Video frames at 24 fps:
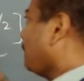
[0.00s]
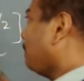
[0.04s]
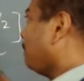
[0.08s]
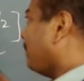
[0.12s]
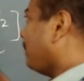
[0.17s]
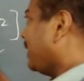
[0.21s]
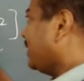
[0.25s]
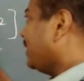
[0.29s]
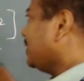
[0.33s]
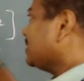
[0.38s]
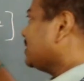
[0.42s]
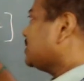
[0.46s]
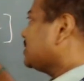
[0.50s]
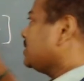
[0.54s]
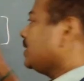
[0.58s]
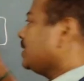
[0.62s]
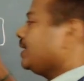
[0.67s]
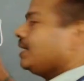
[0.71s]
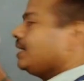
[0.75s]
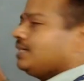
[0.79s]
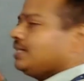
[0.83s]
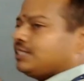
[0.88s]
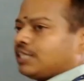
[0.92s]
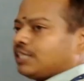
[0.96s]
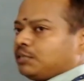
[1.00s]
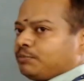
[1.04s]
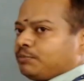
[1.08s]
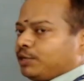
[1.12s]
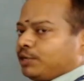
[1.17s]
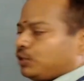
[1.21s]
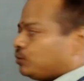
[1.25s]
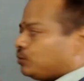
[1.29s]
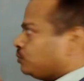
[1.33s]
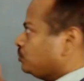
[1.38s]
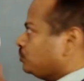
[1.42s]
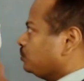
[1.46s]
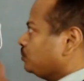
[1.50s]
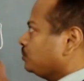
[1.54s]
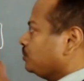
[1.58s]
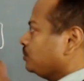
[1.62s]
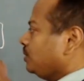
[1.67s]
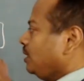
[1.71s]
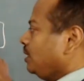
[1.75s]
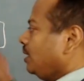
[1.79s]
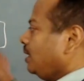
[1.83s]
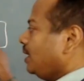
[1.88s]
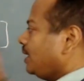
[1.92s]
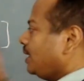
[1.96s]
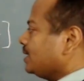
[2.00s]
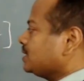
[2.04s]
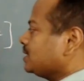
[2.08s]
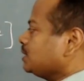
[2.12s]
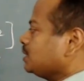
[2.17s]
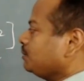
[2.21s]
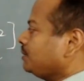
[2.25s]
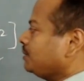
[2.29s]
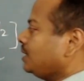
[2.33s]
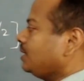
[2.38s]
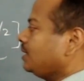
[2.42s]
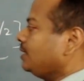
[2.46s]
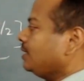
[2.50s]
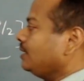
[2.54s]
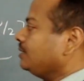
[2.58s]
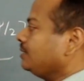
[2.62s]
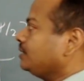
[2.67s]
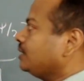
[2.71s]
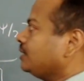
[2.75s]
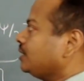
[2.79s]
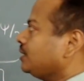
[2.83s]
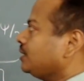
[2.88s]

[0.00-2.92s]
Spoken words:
minus j n psi by 2. And similarly in